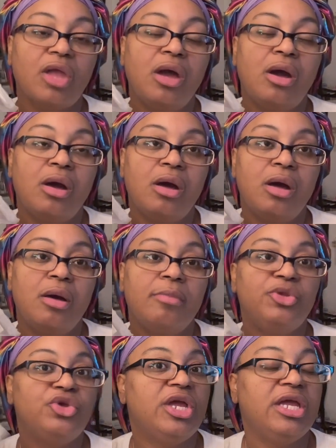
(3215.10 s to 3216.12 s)

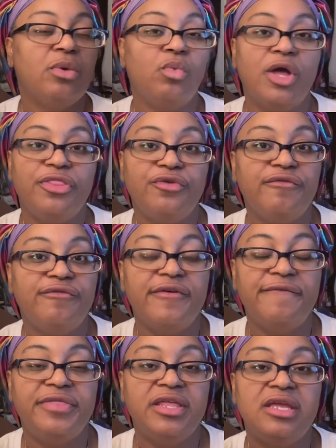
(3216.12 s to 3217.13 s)
Um, you can get 1 through
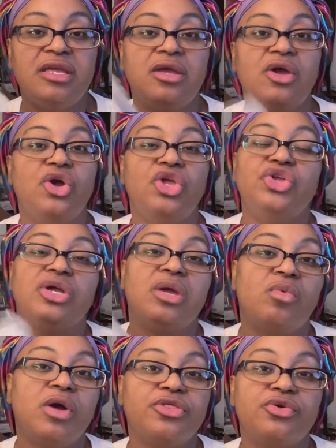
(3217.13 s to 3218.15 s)
50. You
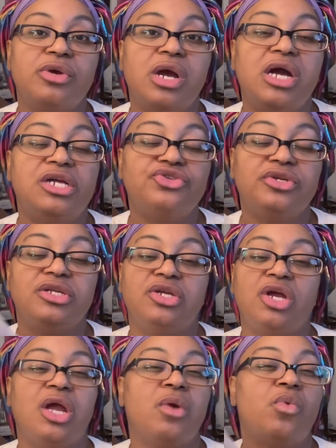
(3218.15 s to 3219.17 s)
get 1 through 100. You
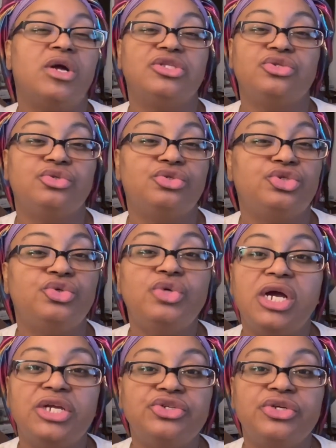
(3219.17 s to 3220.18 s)
can get 1 through
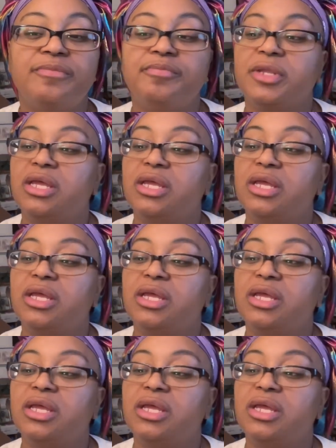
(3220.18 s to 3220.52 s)
200.